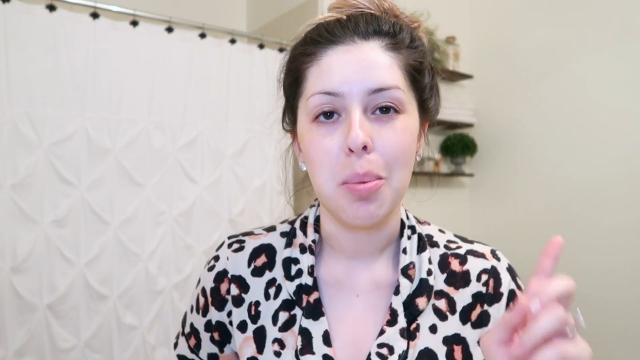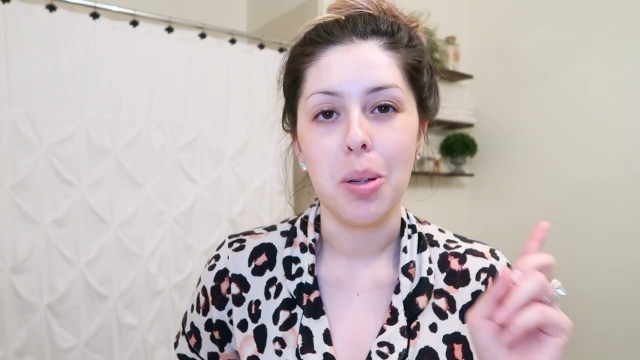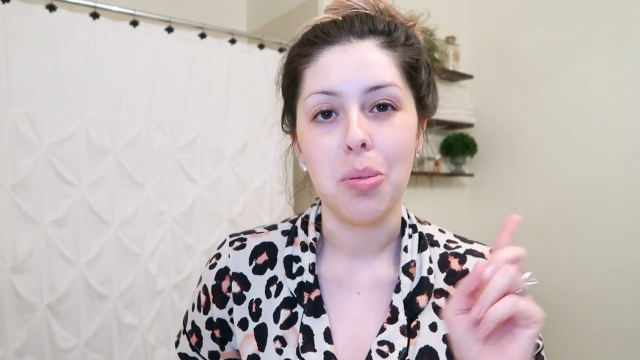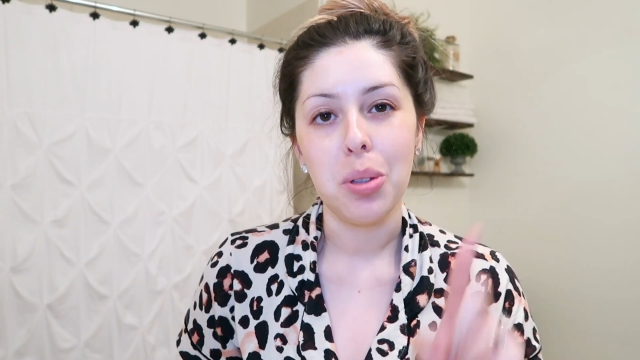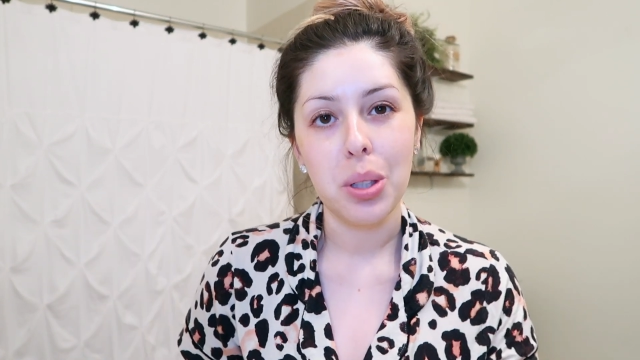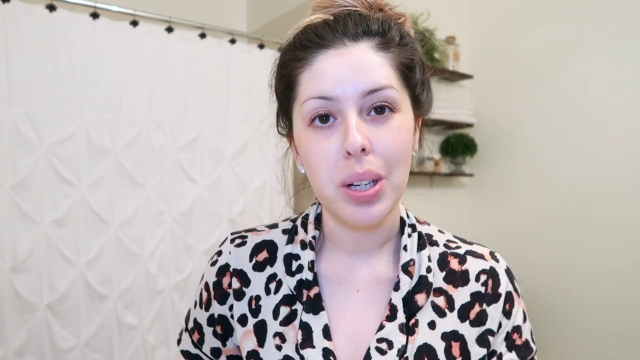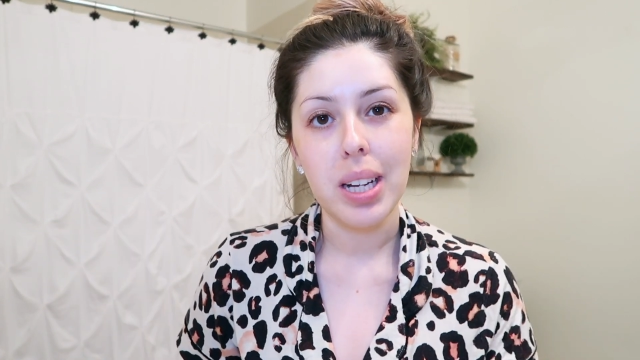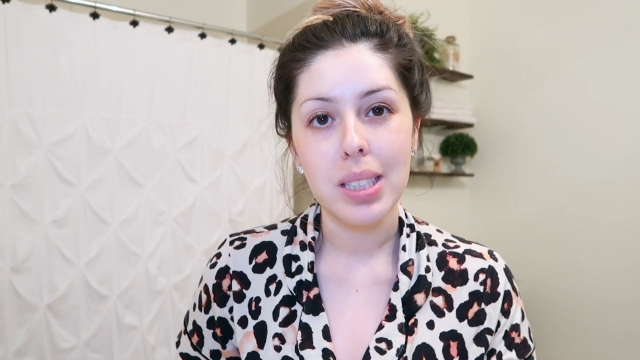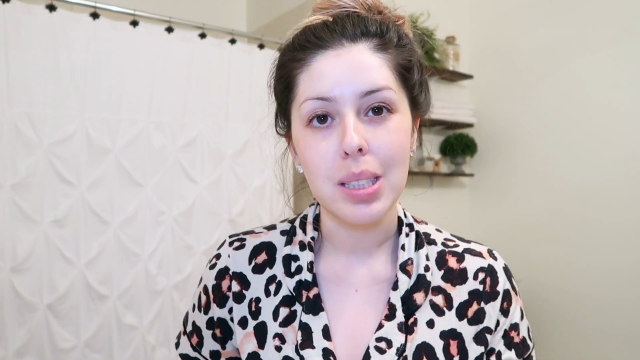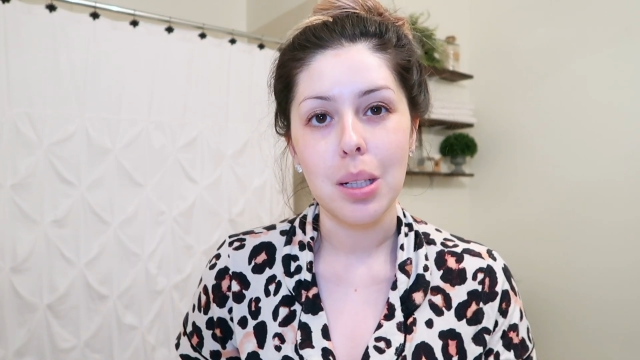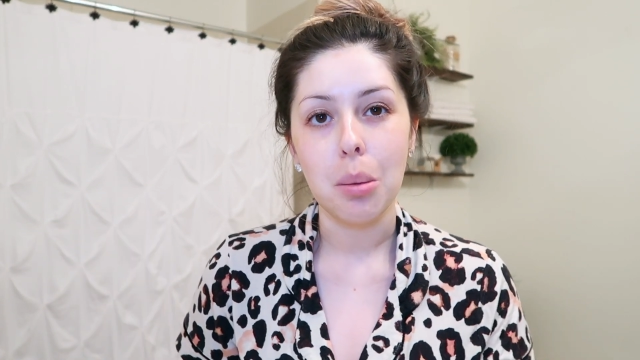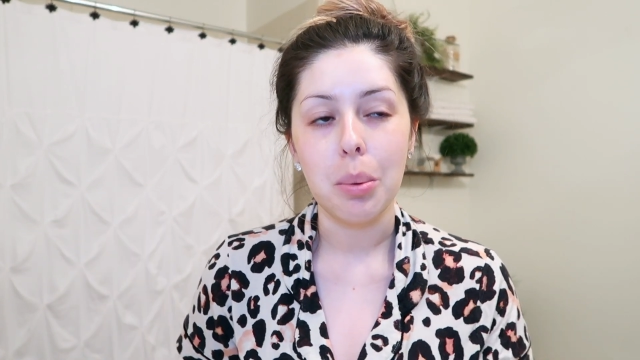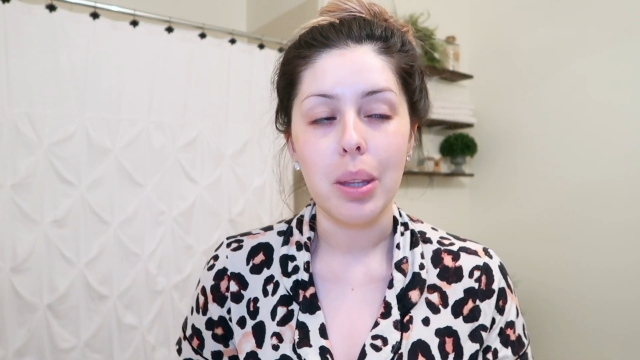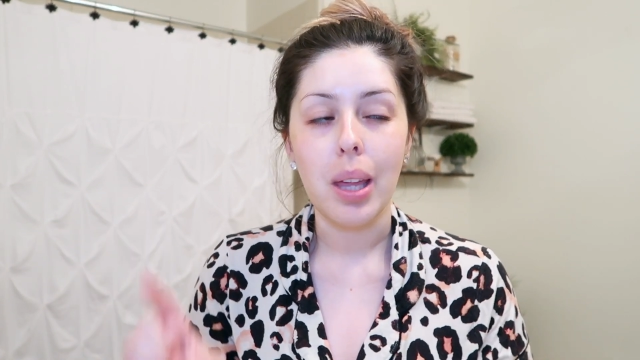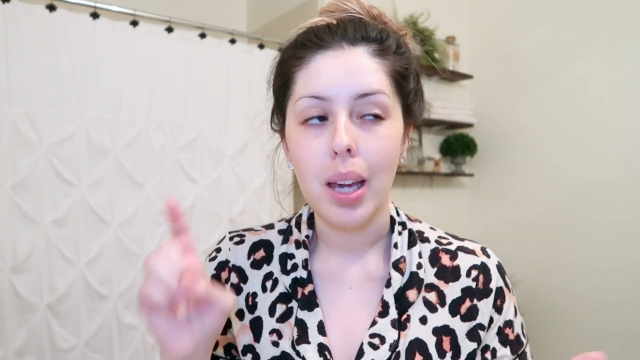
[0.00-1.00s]
but for you guys
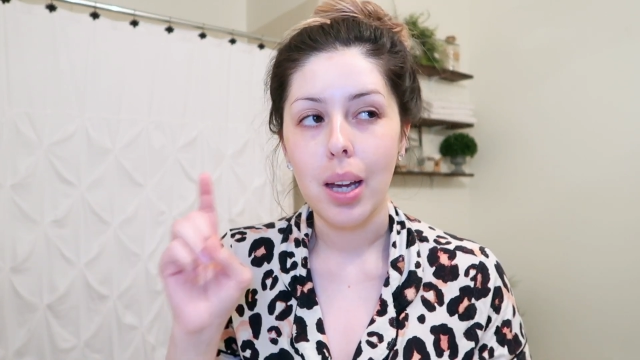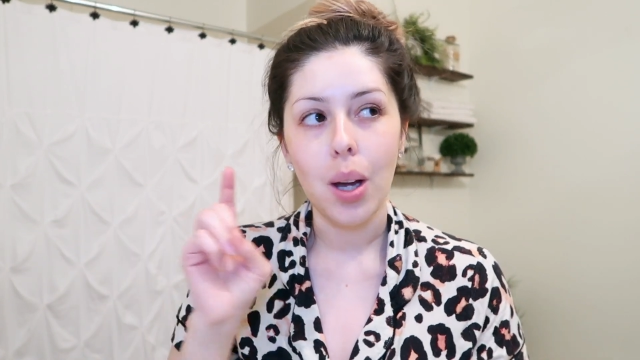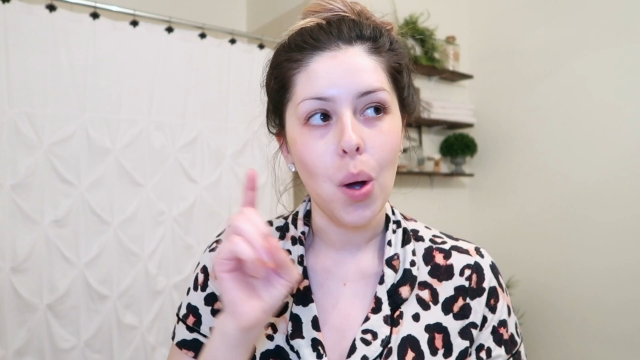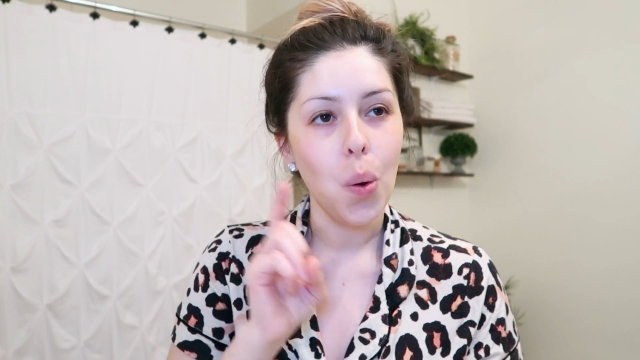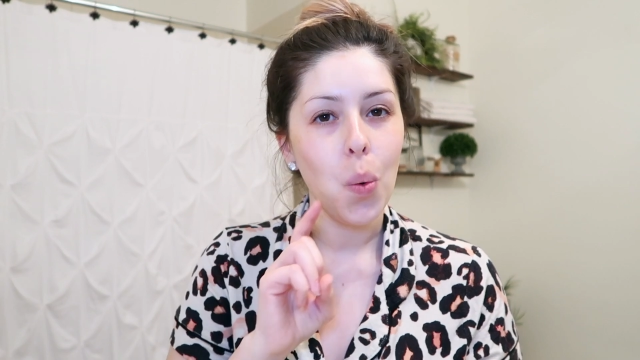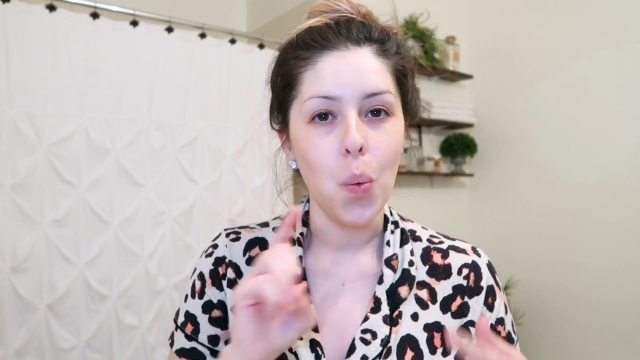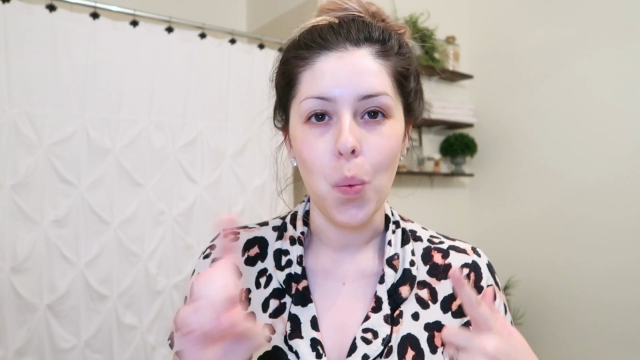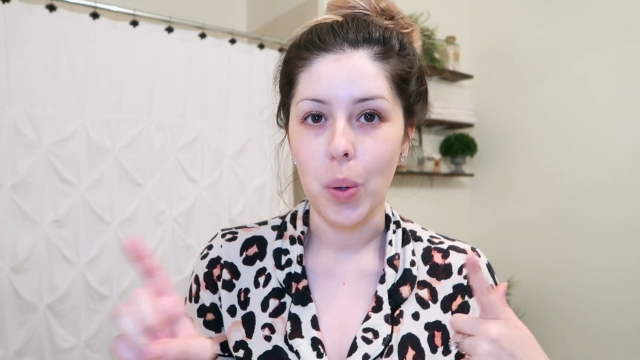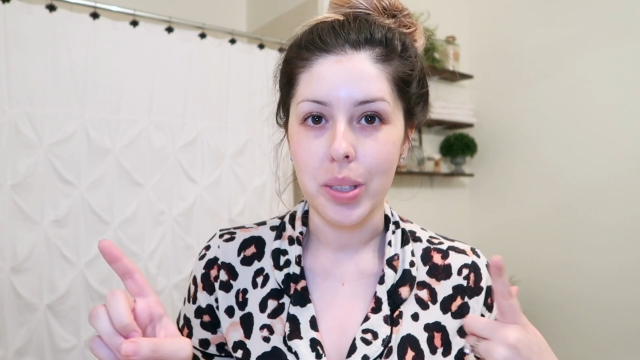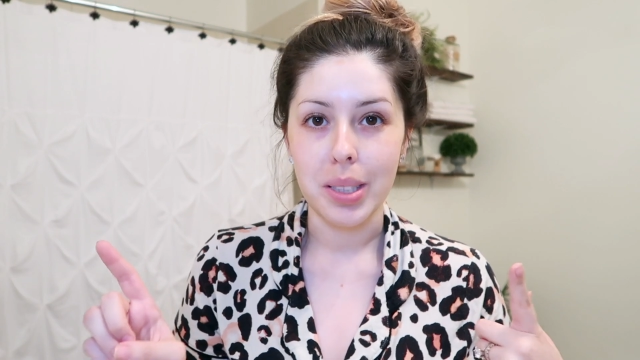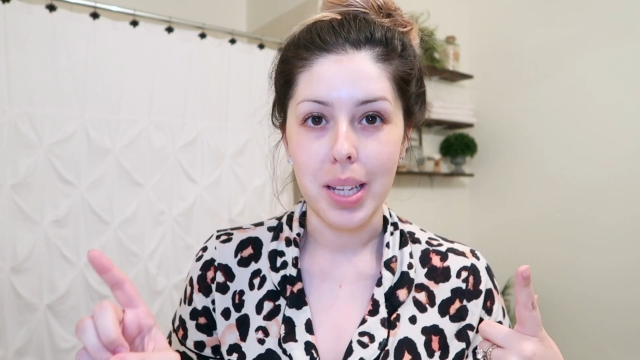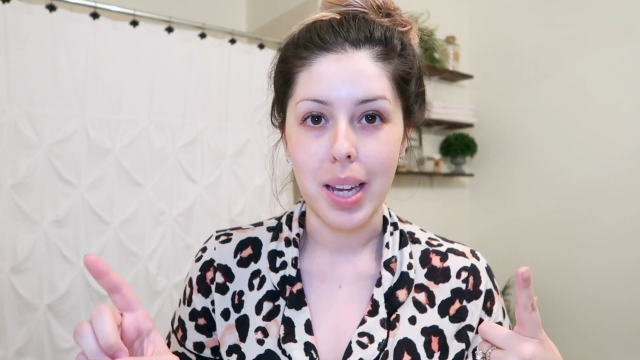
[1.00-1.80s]
it'll be like 1